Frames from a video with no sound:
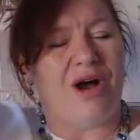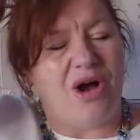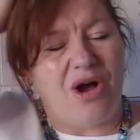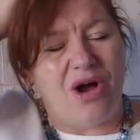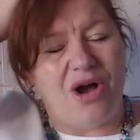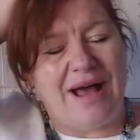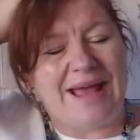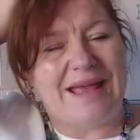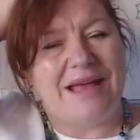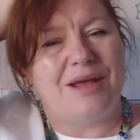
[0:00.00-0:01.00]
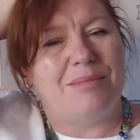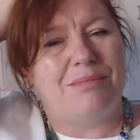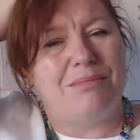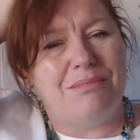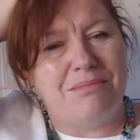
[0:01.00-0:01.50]
I
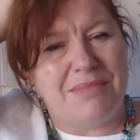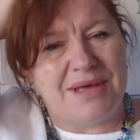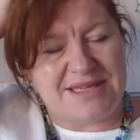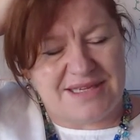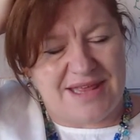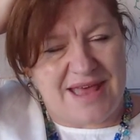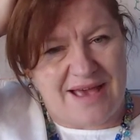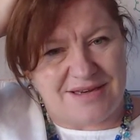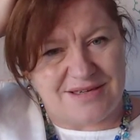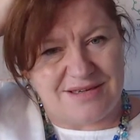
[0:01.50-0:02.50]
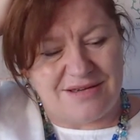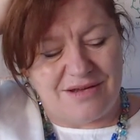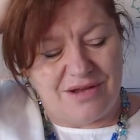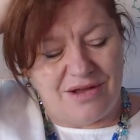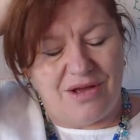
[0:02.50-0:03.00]
miss that.
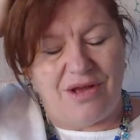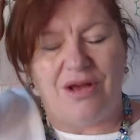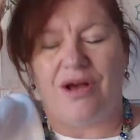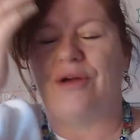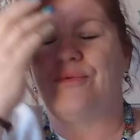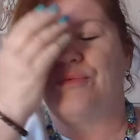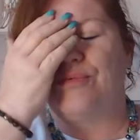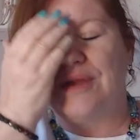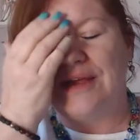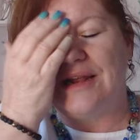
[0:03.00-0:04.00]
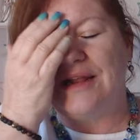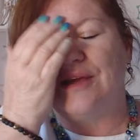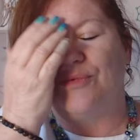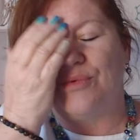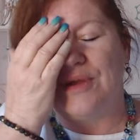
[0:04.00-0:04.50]
I
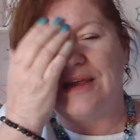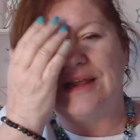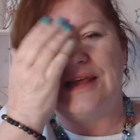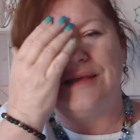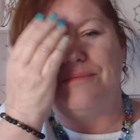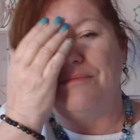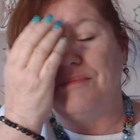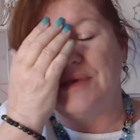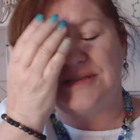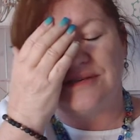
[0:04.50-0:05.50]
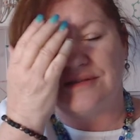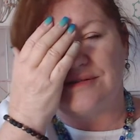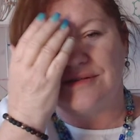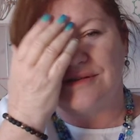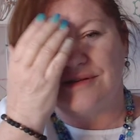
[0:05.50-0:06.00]
really, really miss
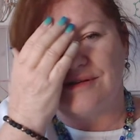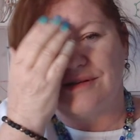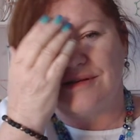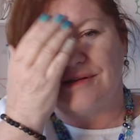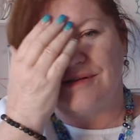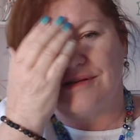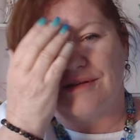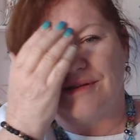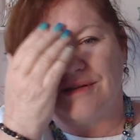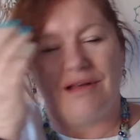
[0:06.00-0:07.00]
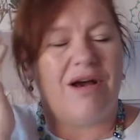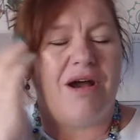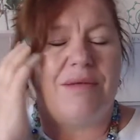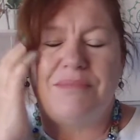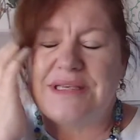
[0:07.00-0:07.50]
it.
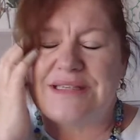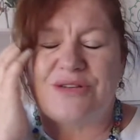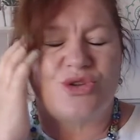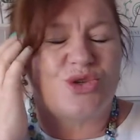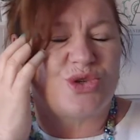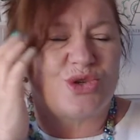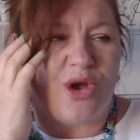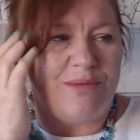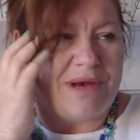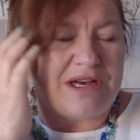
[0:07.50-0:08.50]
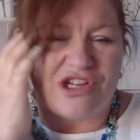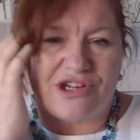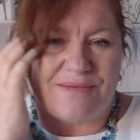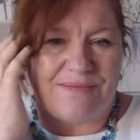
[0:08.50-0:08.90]
I miss it so much.